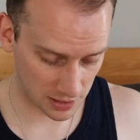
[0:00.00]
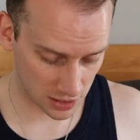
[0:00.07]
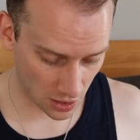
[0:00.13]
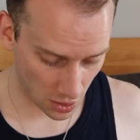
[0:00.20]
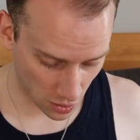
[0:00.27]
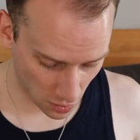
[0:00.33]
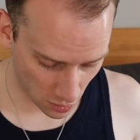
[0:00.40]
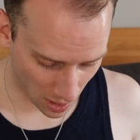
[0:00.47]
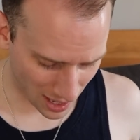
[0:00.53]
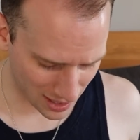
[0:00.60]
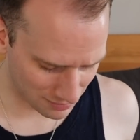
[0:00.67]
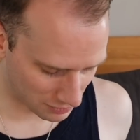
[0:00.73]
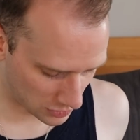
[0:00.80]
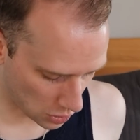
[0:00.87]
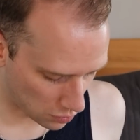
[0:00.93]
So
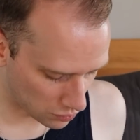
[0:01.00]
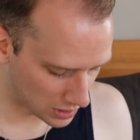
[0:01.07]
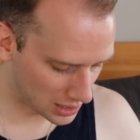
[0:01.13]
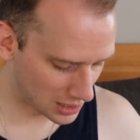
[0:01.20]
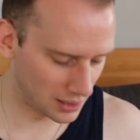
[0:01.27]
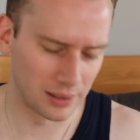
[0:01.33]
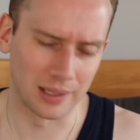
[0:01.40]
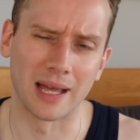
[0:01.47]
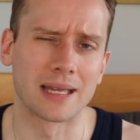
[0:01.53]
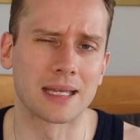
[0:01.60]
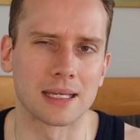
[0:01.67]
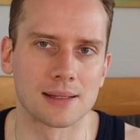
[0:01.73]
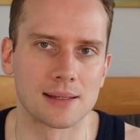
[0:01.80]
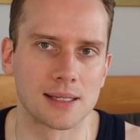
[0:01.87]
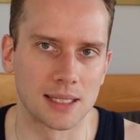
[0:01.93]
I don't
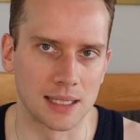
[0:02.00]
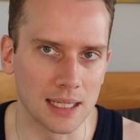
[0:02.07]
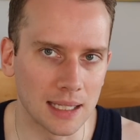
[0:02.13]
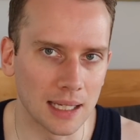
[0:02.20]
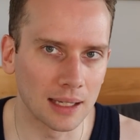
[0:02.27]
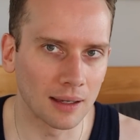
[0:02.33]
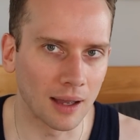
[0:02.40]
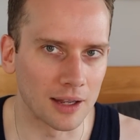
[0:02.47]
like steeking.